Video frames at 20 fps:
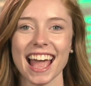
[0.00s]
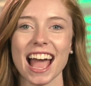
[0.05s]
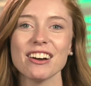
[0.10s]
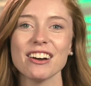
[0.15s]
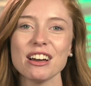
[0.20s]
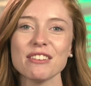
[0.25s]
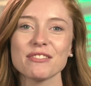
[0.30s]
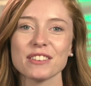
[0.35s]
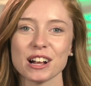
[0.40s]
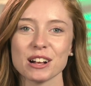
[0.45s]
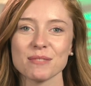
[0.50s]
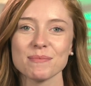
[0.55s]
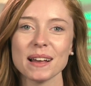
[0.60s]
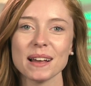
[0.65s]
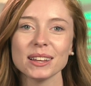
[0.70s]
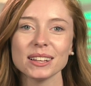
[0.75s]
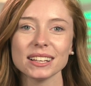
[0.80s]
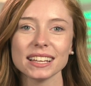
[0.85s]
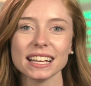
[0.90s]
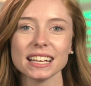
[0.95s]
However, by
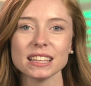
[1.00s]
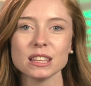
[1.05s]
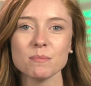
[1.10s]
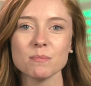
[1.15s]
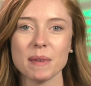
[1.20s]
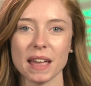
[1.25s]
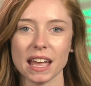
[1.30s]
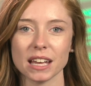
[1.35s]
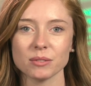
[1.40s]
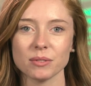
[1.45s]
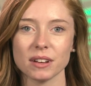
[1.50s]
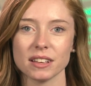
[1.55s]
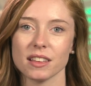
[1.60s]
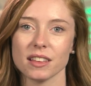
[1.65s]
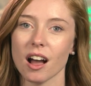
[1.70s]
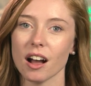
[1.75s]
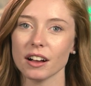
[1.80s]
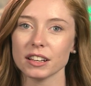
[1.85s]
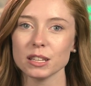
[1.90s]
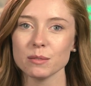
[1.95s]
looking at the bandwidth
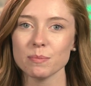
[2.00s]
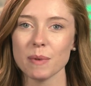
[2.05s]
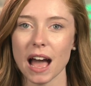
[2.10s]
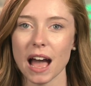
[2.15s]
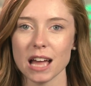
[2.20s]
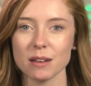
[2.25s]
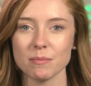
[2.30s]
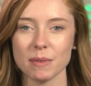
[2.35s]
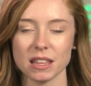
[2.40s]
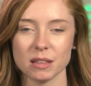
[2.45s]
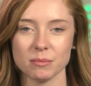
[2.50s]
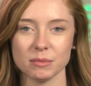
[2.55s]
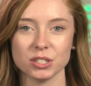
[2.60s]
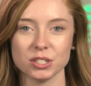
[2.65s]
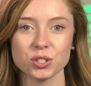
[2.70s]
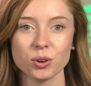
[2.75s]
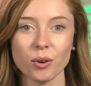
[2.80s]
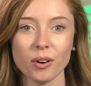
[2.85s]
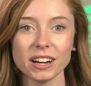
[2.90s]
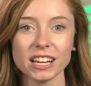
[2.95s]
occupied by the
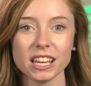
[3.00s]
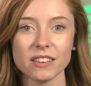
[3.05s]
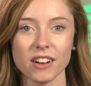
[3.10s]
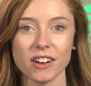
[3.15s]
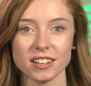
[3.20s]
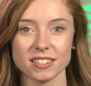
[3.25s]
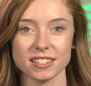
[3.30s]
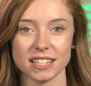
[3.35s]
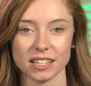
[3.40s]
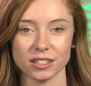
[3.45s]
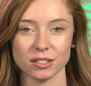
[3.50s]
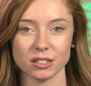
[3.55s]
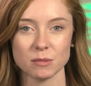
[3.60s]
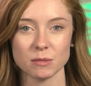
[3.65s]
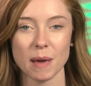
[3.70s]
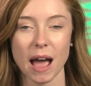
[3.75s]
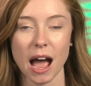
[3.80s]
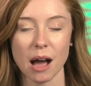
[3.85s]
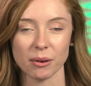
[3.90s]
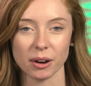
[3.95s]
majority of our signal's
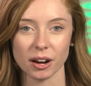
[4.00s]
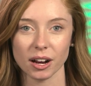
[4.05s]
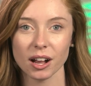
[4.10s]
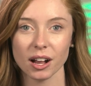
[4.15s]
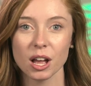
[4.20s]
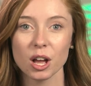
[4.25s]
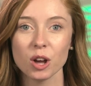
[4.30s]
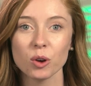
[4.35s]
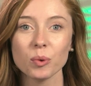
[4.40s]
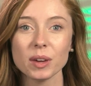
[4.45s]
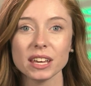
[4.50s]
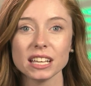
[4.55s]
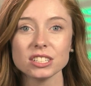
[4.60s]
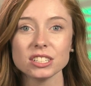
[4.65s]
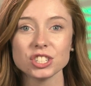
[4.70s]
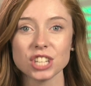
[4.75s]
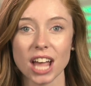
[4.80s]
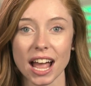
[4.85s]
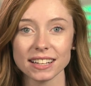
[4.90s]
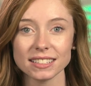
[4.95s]
power, we can
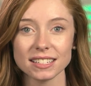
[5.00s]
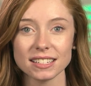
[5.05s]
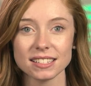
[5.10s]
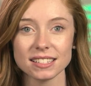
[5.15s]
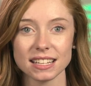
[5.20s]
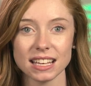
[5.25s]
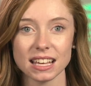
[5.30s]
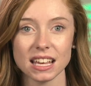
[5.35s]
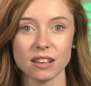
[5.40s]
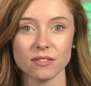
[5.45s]
check to see